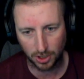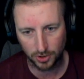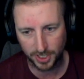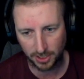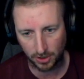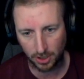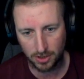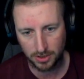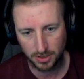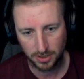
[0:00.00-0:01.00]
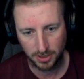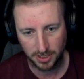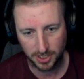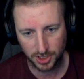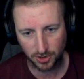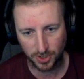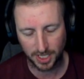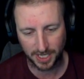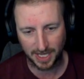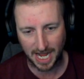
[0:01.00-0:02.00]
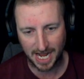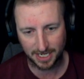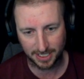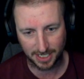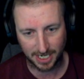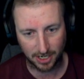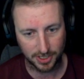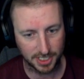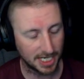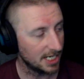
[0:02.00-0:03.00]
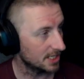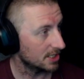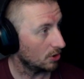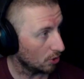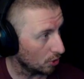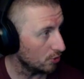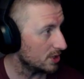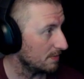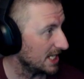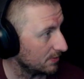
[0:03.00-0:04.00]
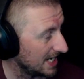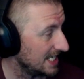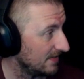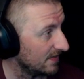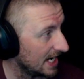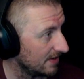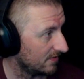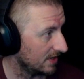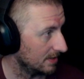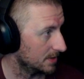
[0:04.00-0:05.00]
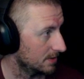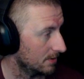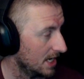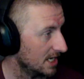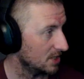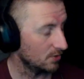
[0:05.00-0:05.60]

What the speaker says: all day long so that RNG doesn't lose me 25 frames, right?